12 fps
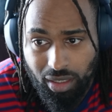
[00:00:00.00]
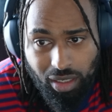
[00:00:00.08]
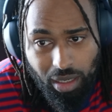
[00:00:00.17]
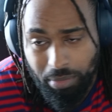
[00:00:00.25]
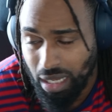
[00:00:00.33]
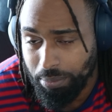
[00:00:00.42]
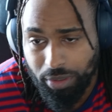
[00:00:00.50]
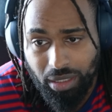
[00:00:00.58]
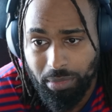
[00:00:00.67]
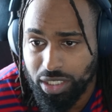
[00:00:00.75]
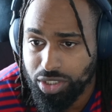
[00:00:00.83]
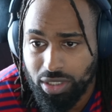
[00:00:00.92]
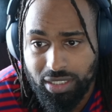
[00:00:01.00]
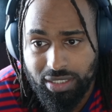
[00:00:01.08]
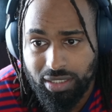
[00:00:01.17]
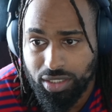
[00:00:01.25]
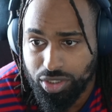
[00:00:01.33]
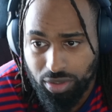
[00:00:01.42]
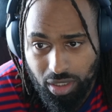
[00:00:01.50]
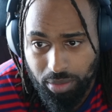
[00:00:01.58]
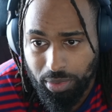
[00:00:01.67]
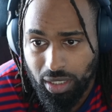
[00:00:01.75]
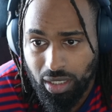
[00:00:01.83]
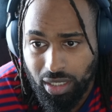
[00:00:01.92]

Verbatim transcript: I'm not putting my trust in Trump.